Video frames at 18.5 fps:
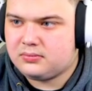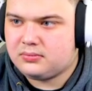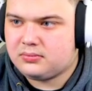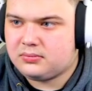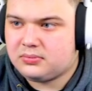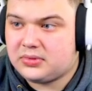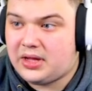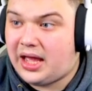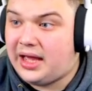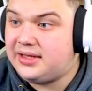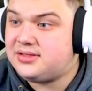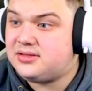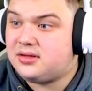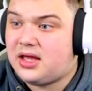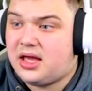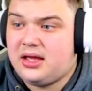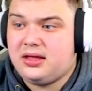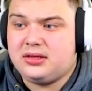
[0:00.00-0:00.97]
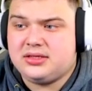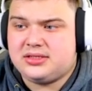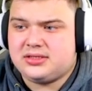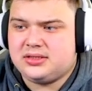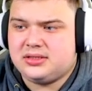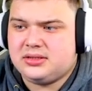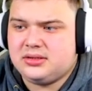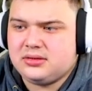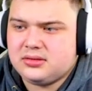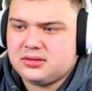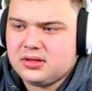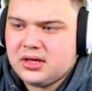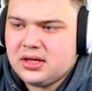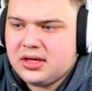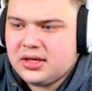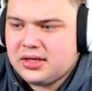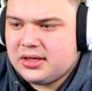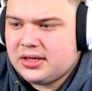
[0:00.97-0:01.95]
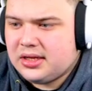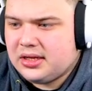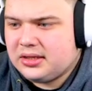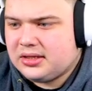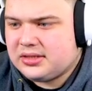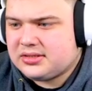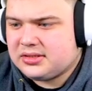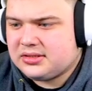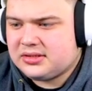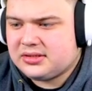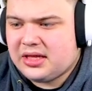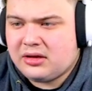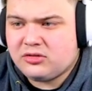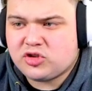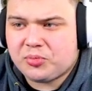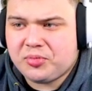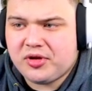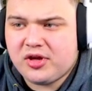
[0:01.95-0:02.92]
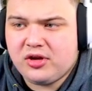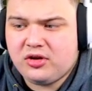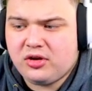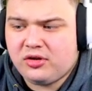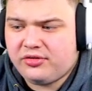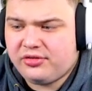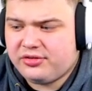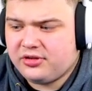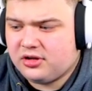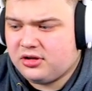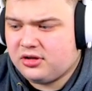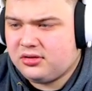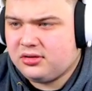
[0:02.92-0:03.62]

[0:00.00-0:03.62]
Nice, okay, listen. Hey, listen. Now dropping it in on the third.